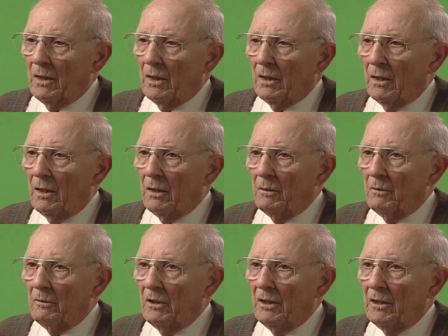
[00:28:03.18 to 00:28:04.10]

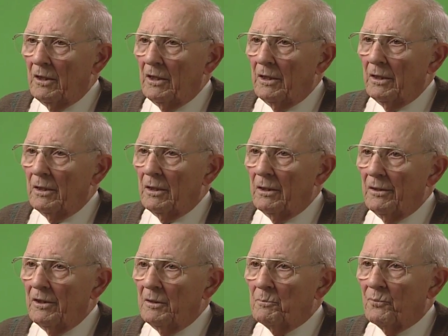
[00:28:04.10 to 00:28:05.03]
and
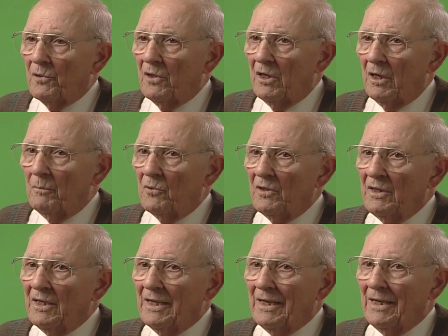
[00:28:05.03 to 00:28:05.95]
it
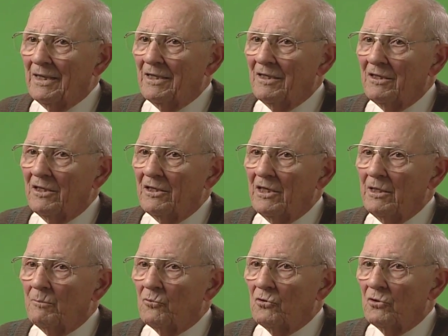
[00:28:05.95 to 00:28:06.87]
probably had in the
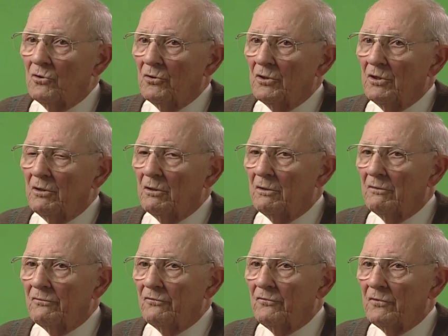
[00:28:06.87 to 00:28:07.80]
neighborhood
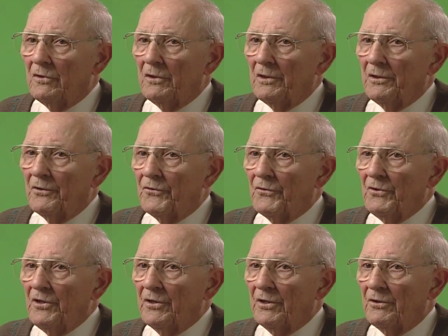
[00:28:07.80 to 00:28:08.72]
of
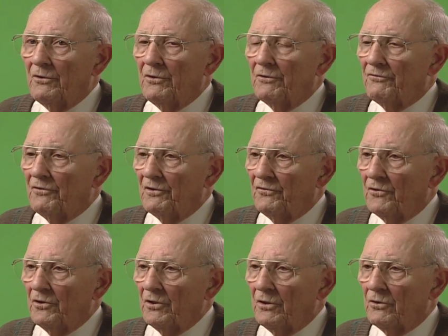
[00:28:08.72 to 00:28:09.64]

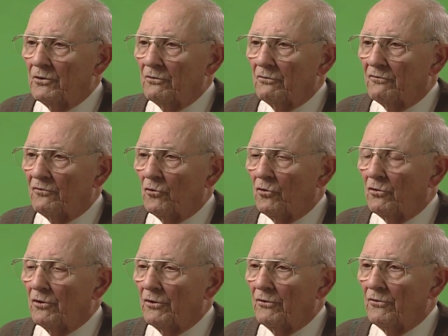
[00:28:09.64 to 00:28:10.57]
350 to
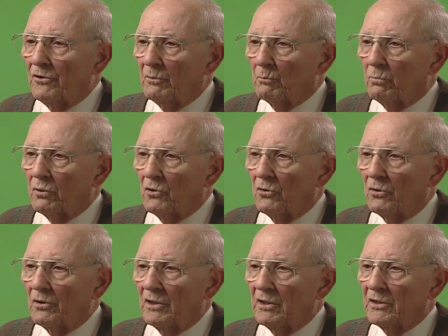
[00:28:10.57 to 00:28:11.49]
400
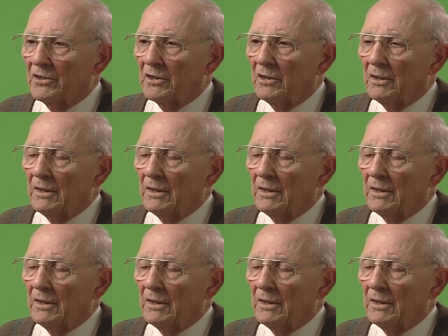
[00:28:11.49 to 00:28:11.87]
employees.